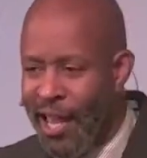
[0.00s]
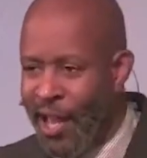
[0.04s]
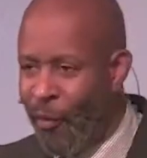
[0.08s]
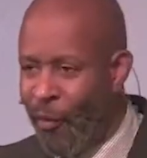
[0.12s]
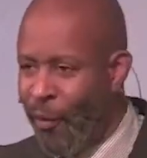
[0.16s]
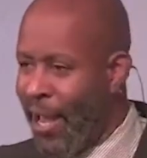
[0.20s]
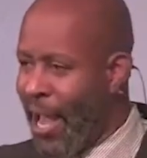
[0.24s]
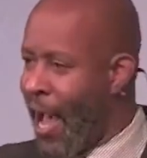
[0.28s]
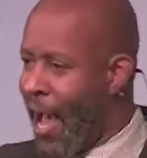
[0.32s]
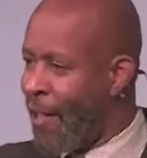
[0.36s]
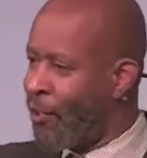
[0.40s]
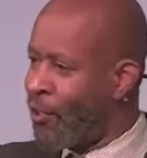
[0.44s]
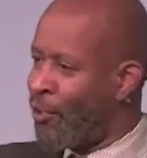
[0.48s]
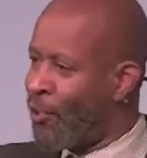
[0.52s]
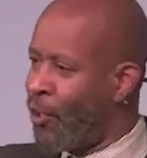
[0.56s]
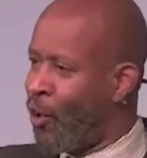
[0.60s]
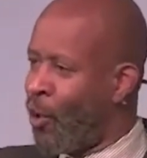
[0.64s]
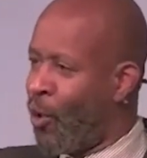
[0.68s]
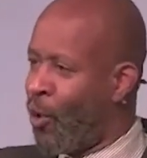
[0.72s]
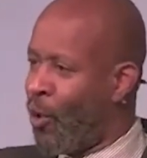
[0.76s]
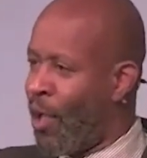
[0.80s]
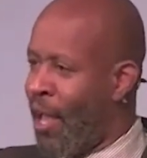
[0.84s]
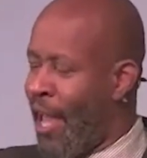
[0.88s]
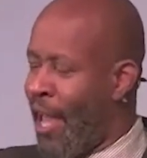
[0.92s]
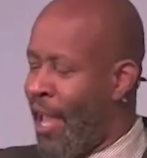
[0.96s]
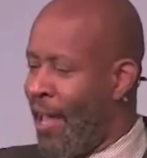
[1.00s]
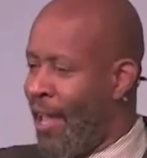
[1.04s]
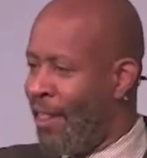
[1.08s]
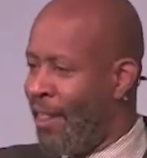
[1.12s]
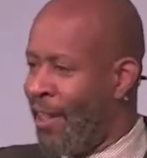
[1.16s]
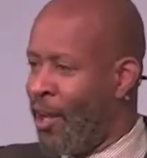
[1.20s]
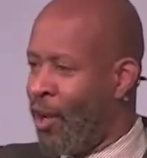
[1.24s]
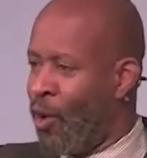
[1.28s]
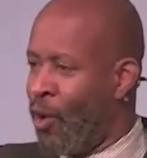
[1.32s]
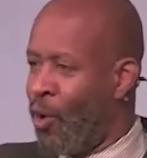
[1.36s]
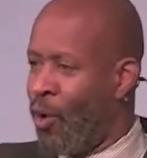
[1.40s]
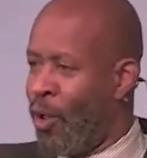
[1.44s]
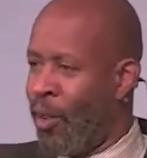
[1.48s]
We had those little,
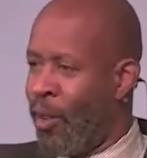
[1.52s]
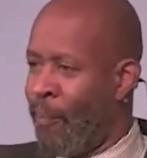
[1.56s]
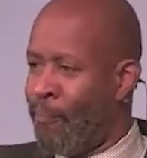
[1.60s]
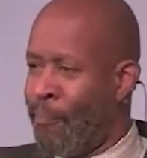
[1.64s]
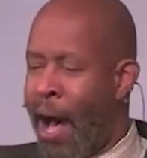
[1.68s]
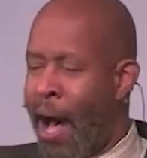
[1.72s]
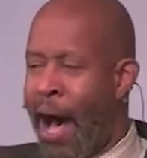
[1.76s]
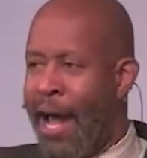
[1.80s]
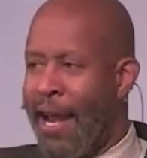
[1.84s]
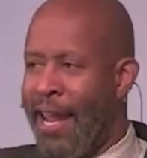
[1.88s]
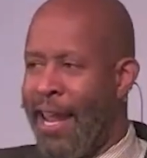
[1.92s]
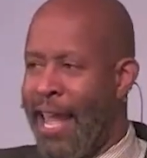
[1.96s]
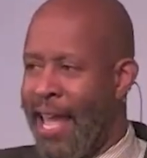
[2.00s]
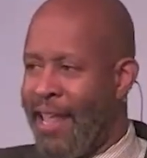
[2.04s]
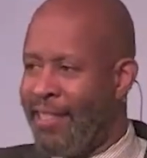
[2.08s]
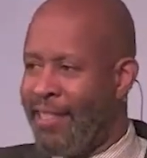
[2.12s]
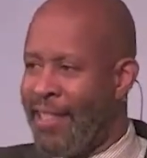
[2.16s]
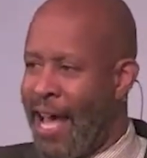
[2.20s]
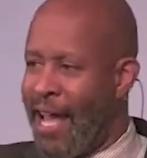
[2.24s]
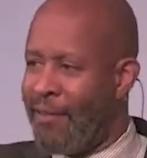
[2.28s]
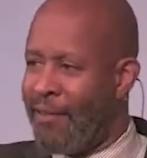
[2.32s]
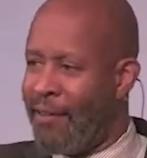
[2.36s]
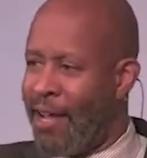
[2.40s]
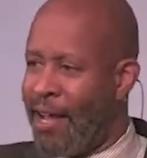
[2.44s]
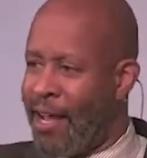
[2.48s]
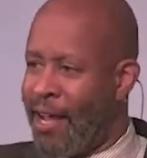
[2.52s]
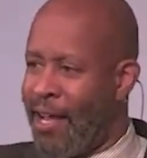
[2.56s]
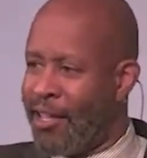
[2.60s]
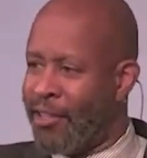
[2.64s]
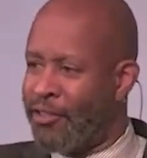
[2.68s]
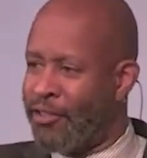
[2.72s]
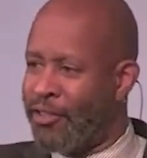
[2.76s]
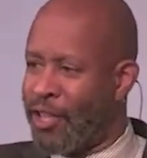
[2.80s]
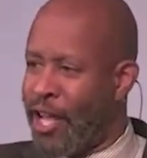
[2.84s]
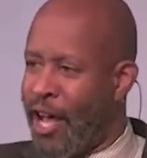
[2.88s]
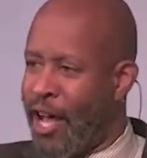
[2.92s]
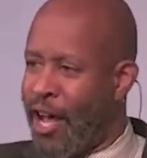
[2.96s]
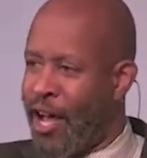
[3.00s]
little uh,
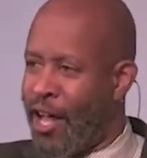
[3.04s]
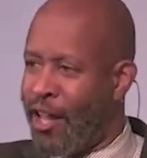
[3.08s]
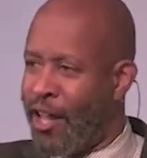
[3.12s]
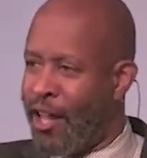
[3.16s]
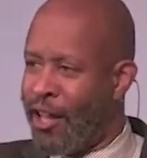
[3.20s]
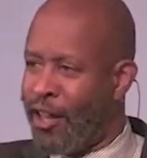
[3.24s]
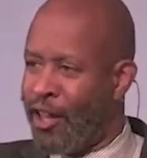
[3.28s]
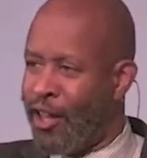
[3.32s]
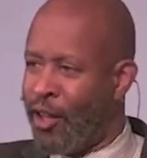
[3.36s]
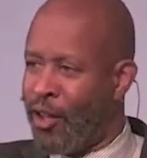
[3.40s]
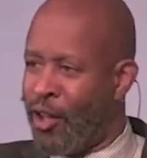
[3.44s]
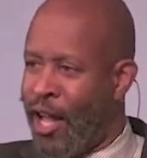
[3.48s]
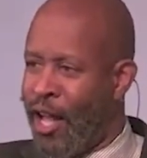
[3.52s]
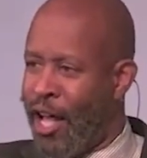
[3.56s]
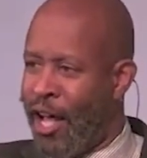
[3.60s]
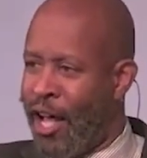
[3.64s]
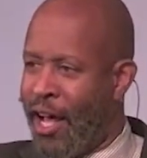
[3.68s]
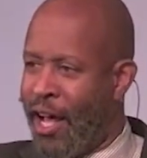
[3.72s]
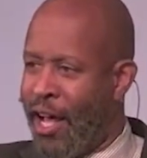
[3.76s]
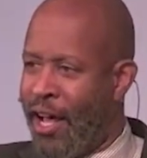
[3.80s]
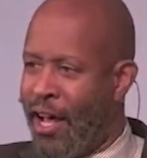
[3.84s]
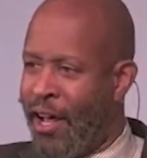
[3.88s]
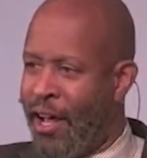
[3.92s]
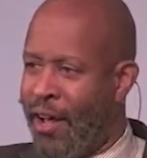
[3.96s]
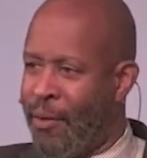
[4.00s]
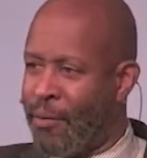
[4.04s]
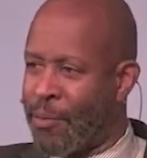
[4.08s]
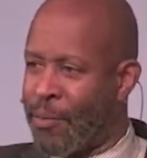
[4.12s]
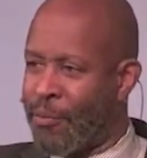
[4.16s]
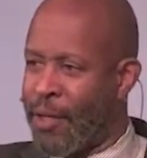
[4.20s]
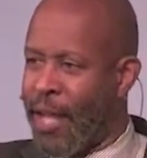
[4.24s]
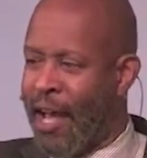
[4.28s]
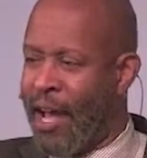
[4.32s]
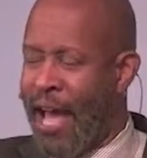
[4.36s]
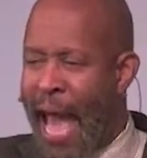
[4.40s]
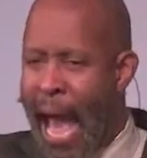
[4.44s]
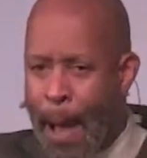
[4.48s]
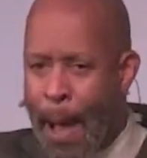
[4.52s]
uh, little uh,
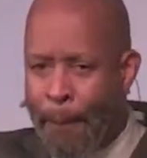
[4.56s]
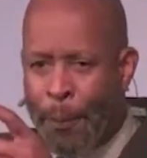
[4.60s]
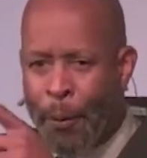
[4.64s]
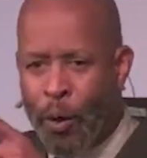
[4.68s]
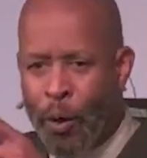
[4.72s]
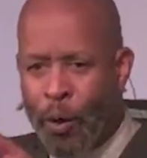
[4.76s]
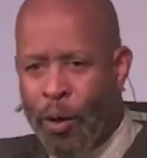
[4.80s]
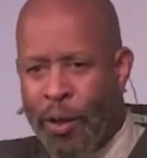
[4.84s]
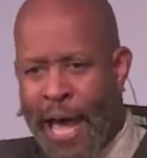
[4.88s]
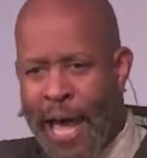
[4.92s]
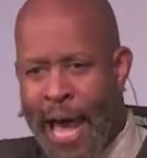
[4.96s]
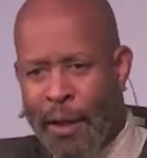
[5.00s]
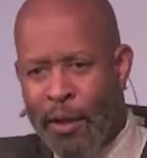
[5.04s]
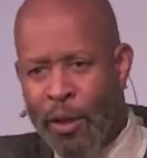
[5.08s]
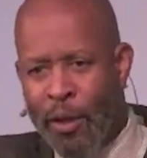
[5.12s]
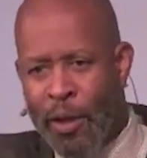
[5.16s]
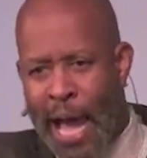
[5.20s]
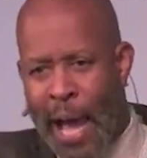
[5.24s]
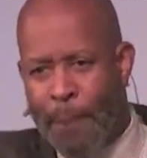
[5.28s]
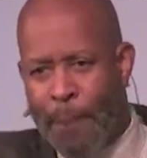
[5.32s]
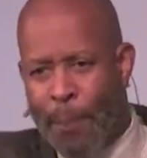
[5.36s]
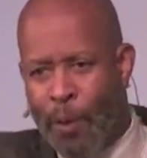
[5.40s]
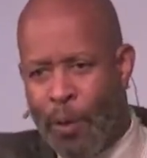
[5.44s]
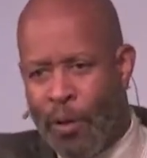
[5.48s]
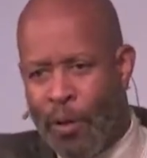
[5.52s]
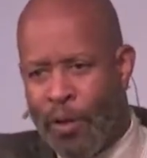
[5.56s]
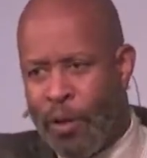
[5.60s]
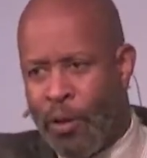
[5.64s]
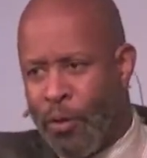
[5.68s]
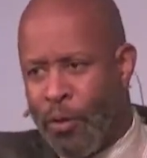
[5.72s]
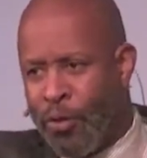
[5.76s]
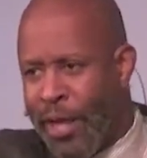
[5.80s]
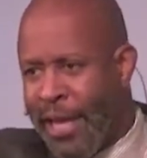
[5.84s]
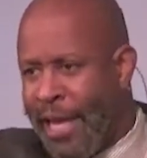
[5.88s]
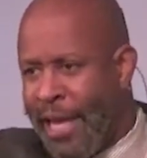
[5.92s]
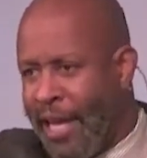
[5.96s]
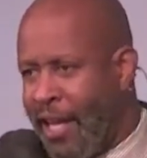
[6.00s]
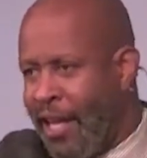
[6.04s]
uh, apple, apple, apple little
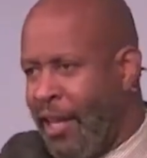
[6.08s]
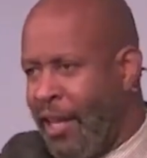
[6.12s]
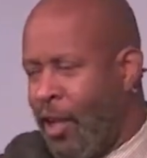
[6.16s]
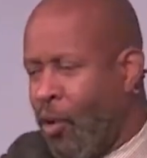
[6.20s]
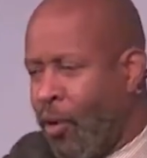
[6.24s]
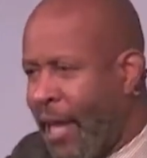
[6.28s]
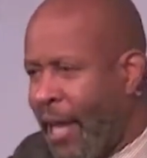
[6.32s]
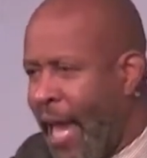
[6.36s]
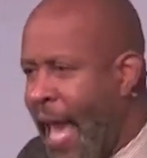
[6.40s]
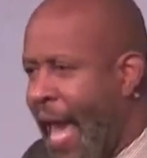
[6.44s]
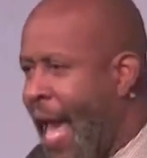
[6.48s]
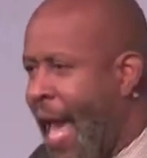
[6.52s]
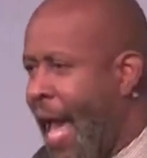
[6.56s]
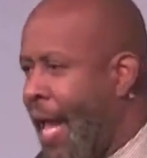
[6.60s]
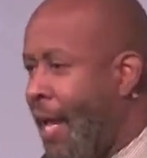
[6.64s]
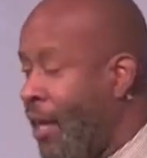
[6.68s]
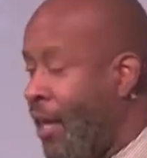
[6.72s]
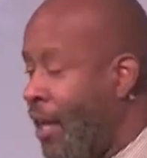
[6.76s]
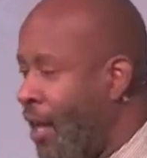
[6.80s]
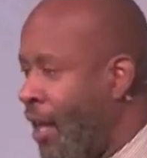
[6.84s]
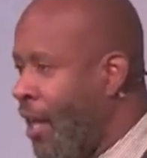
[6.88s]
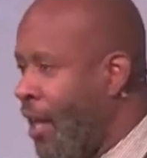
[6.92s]
thing in a little can,